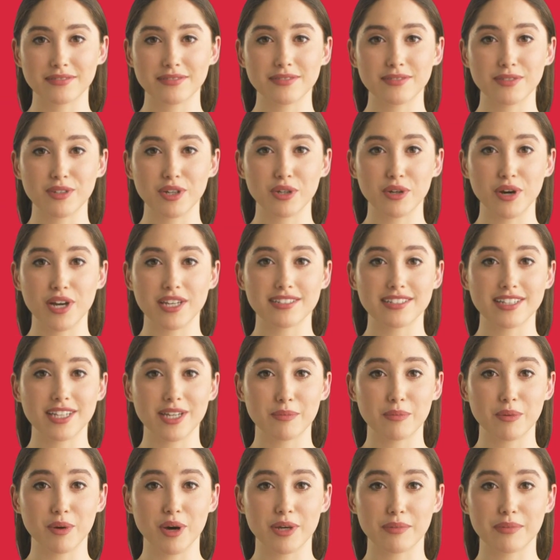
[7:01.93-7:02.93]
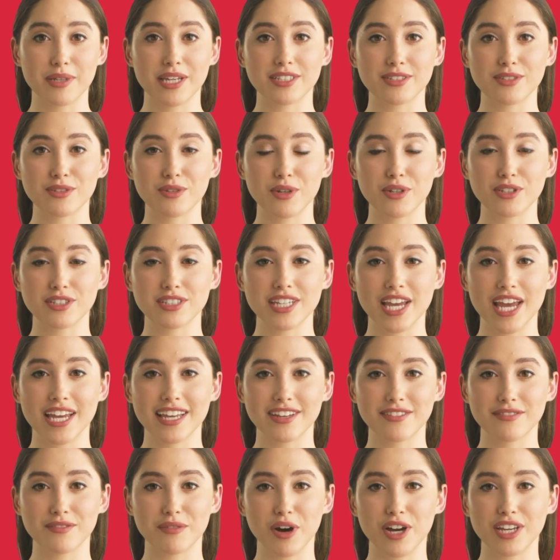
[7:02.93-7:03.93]
Request an appointment or check
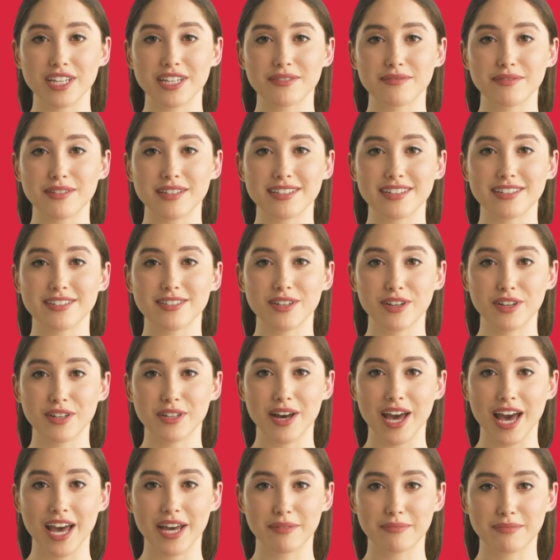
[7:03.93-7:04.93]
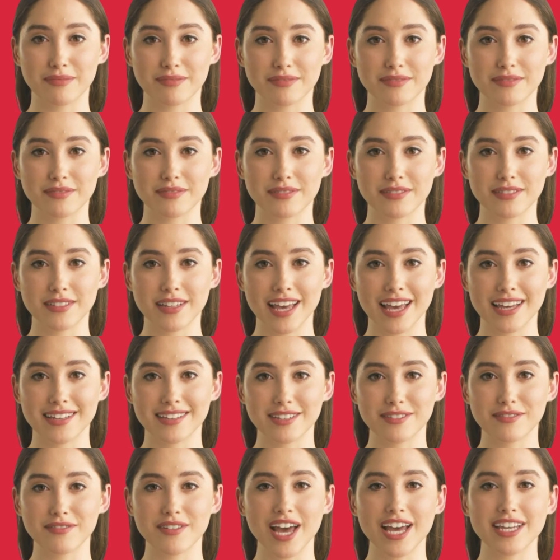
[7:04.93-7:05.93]
if walk-in visits are allowed. It's
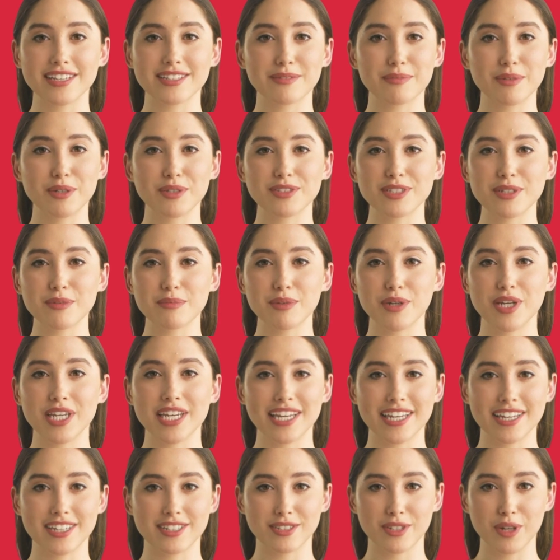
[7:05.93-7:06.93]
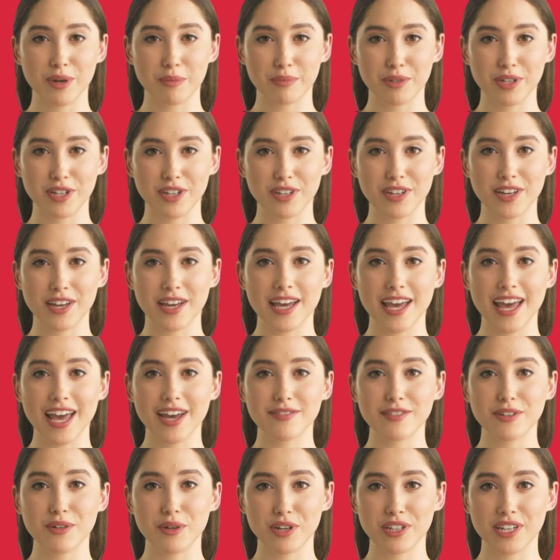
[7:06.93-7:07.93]
advisable to bring an interpreter
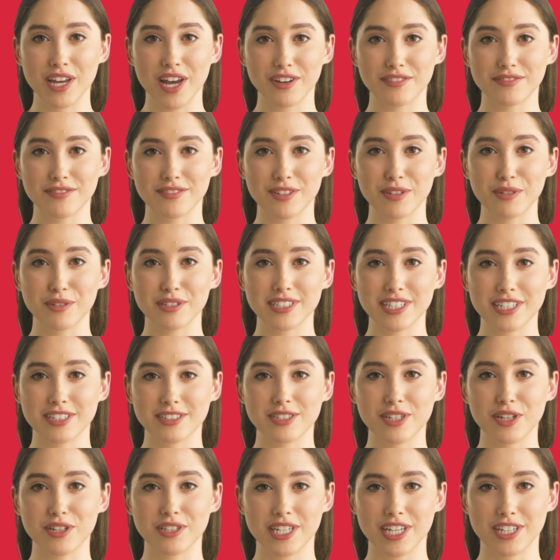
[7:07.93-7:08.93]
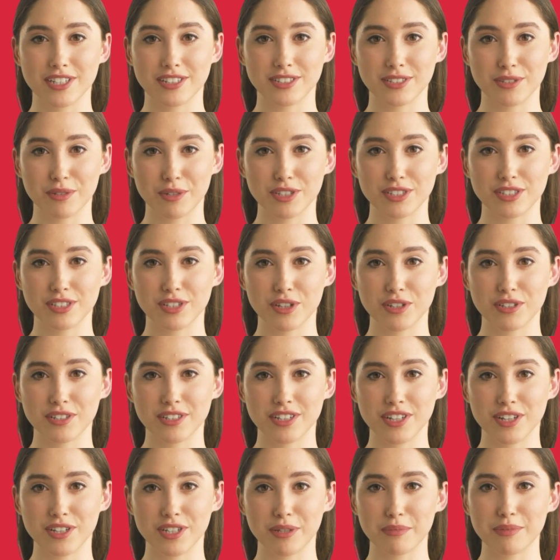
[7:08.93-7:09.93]
if you are not fluent in Turkish to ensure
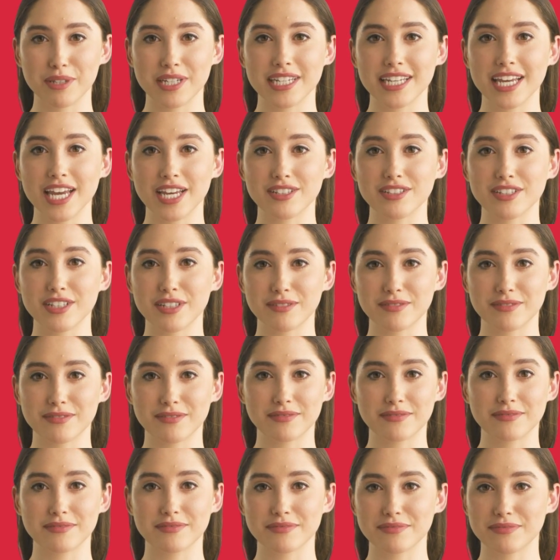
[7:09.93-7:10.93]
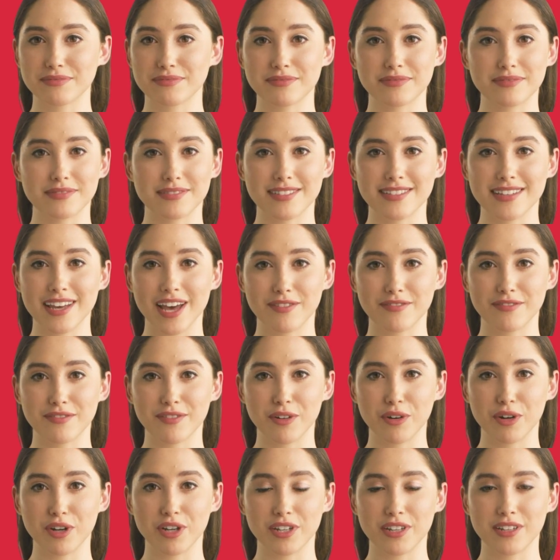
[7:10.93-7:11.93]
clear communication. Step
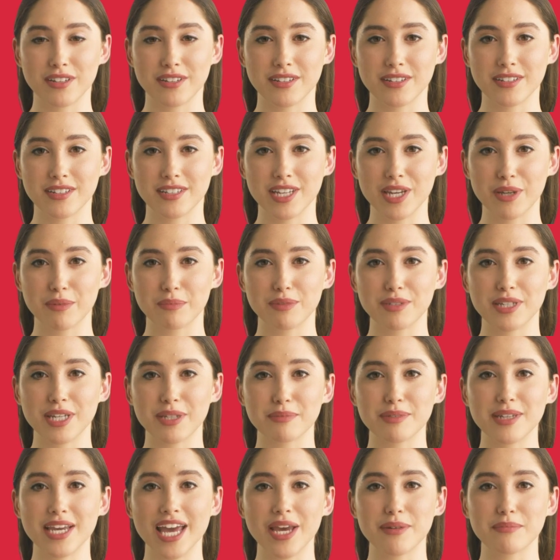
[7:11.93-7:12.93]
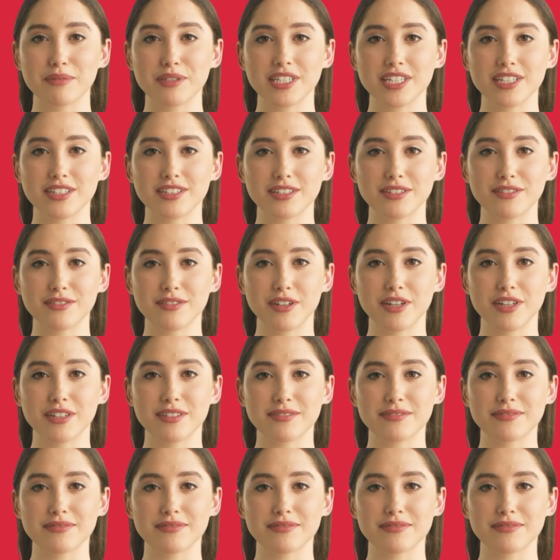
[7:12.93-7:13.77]
4. Complete the application form.